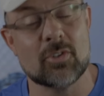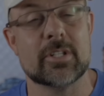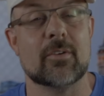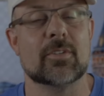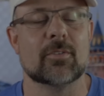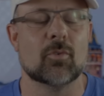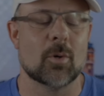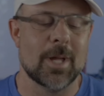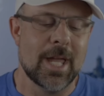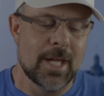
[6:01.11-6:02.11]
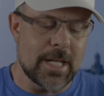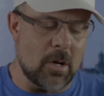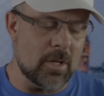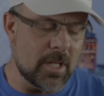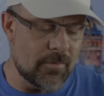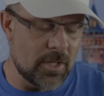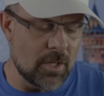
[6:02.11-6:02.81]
yourself in the form. Now, if